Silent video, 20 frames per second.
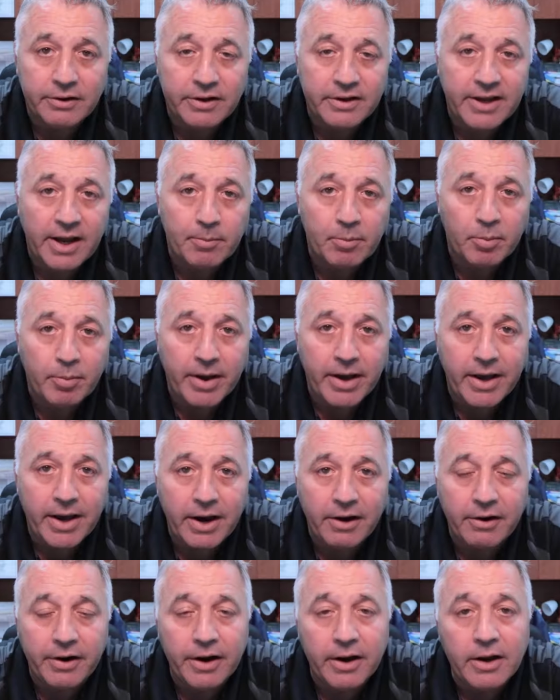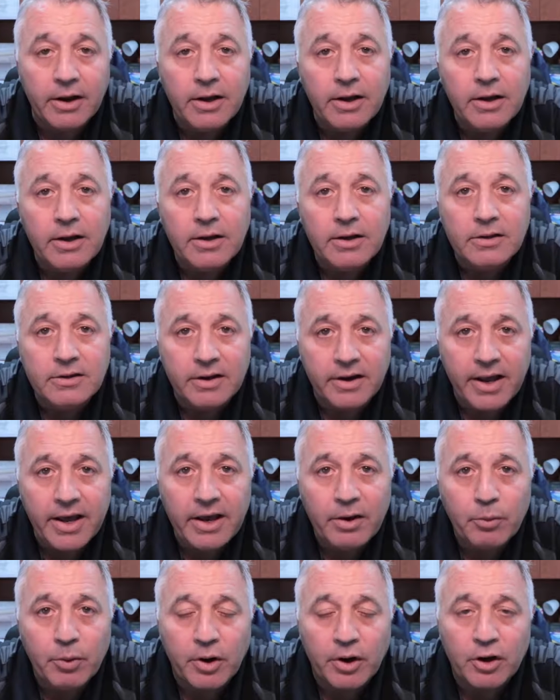in the Tampa Bay area.
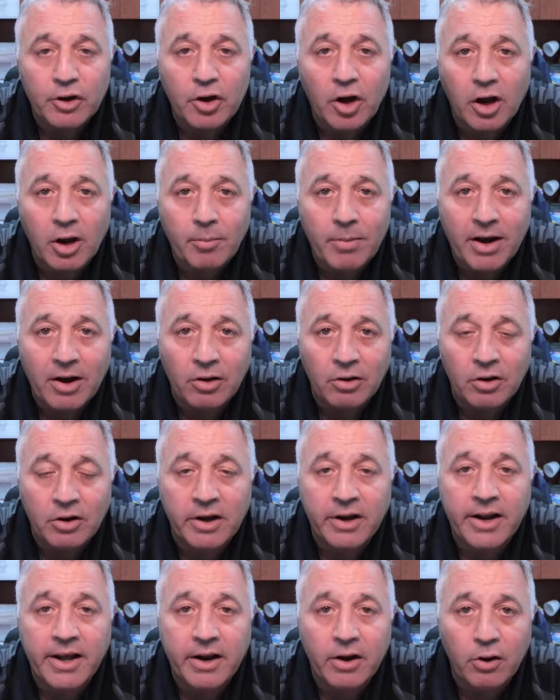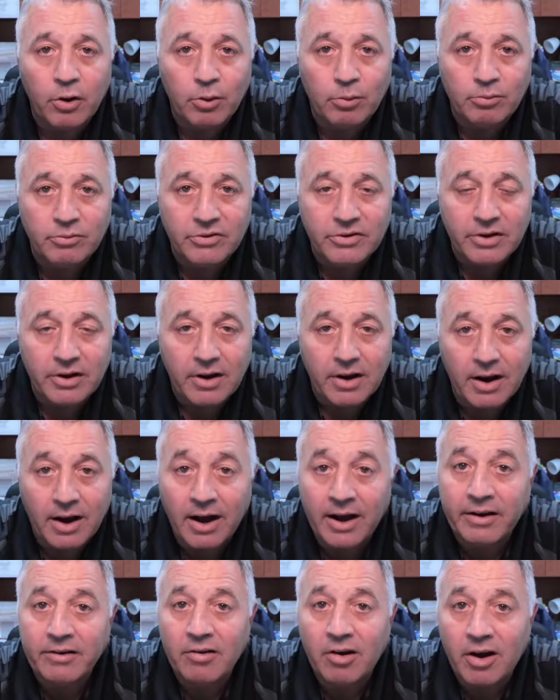Today, we're going to talk about looking at homes,
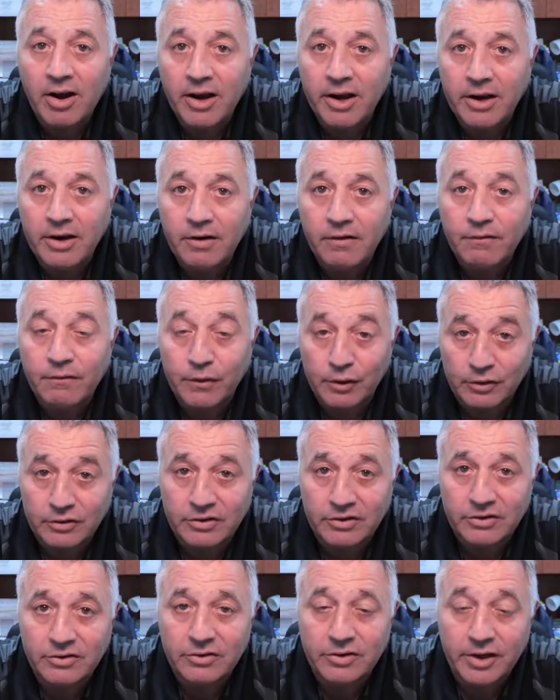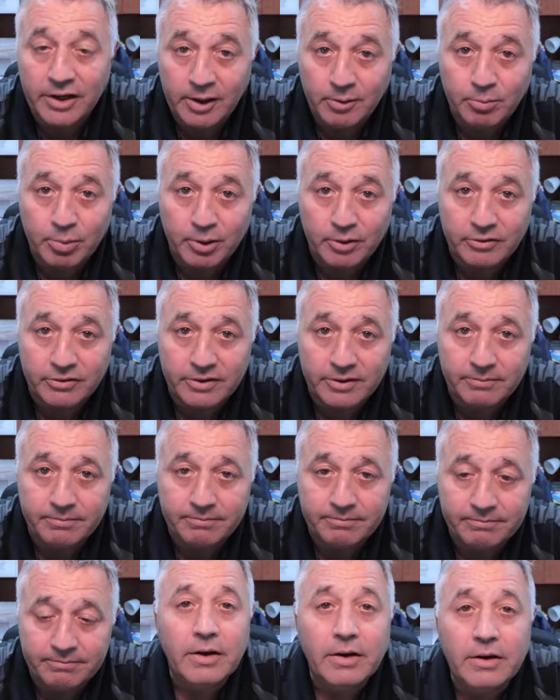online versus in person.
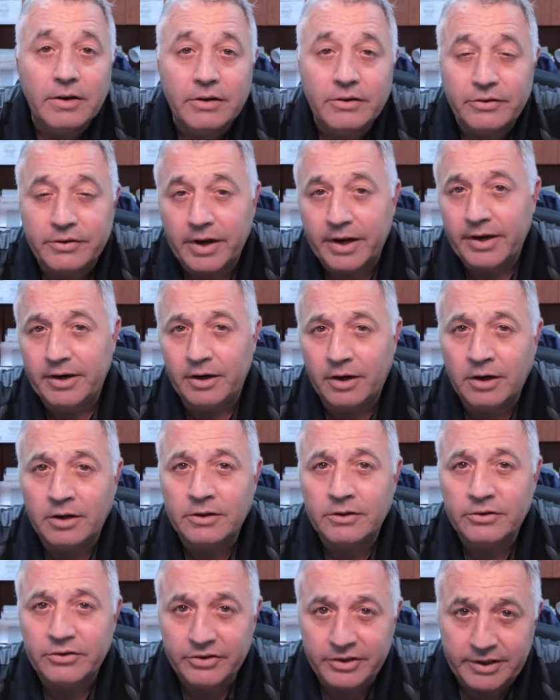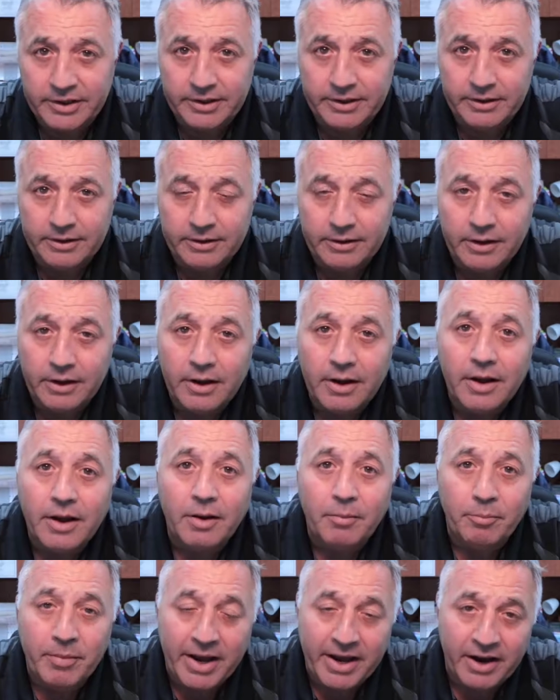Sight unseen.
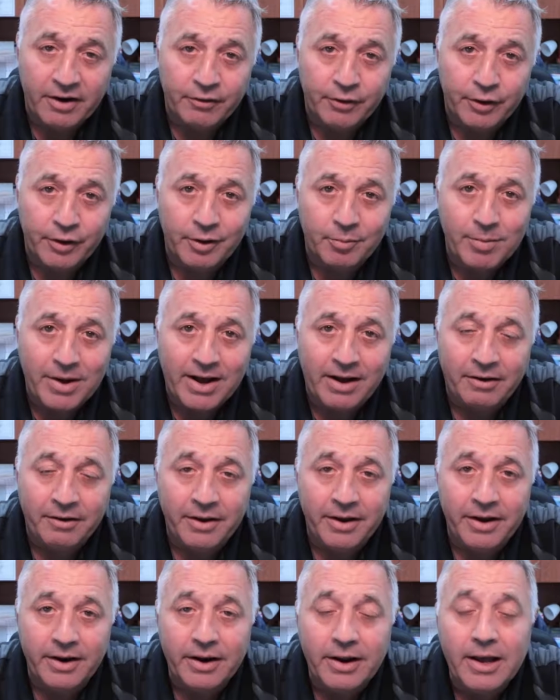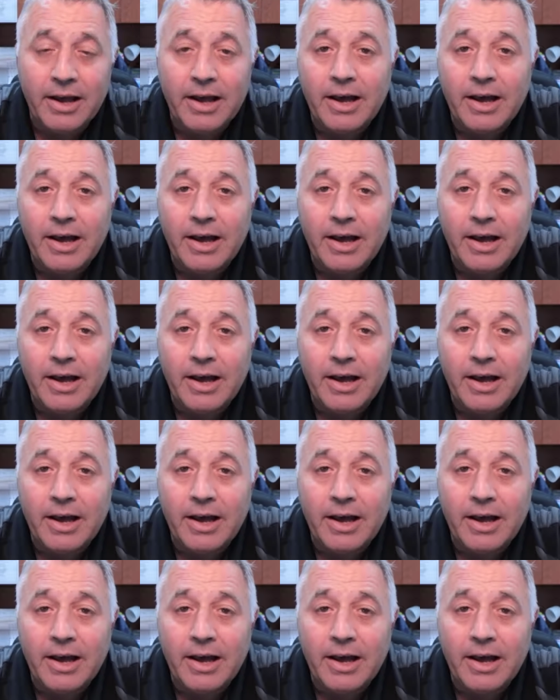May have heard about it.